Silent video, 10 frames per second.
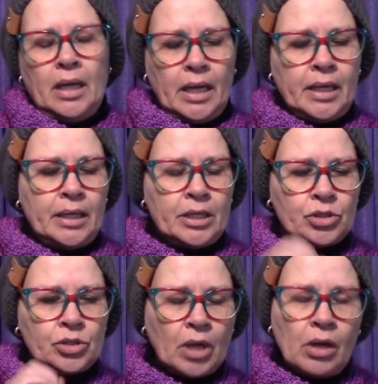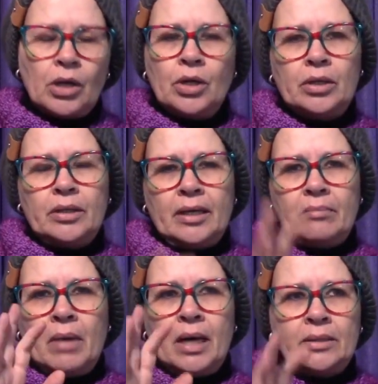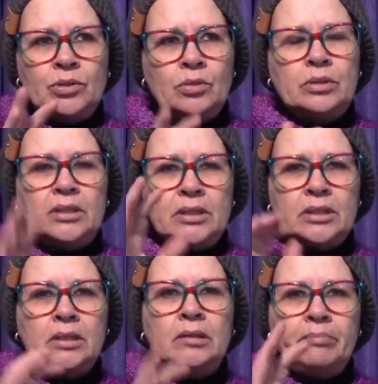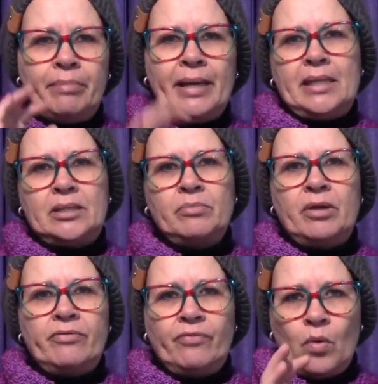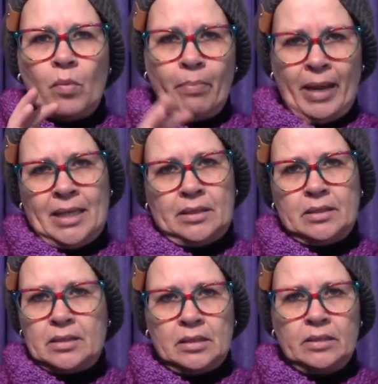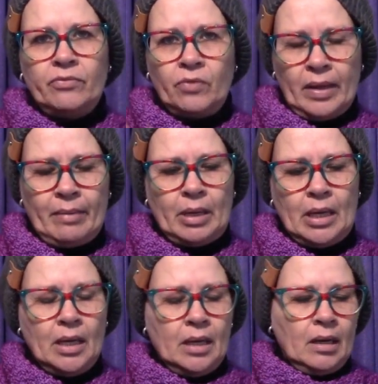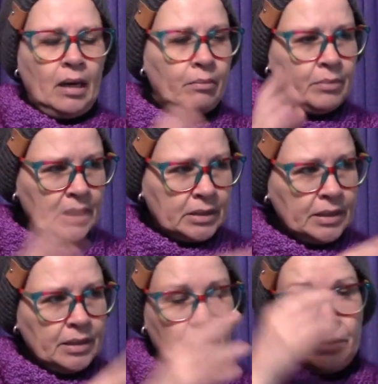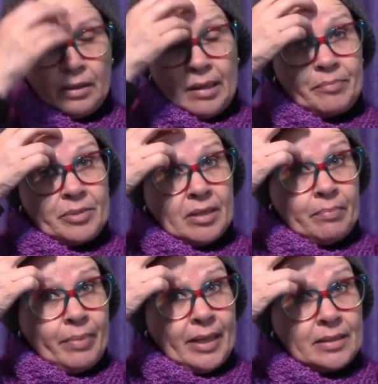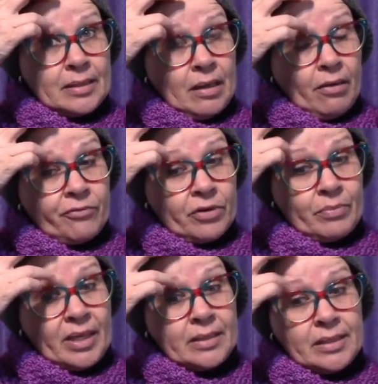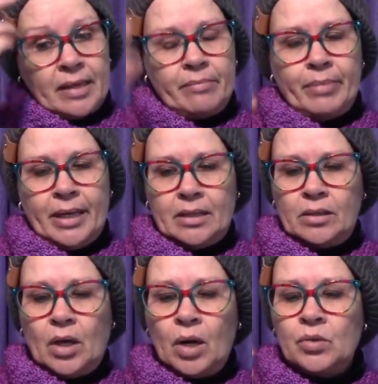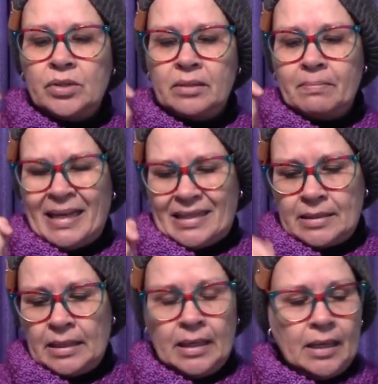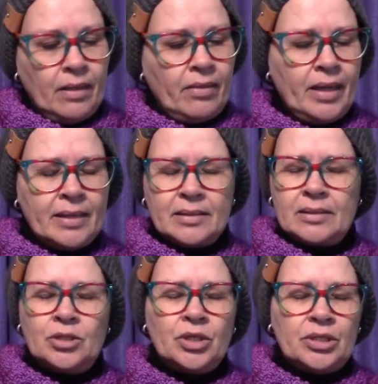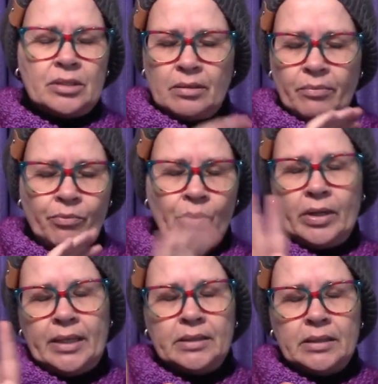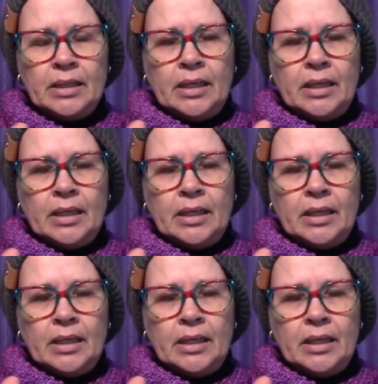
It is so good that my daughter still begs me for pants for Abby. I'm knitting her up some pants now from that same pattern, Hose and Mutts. It's just brilliant.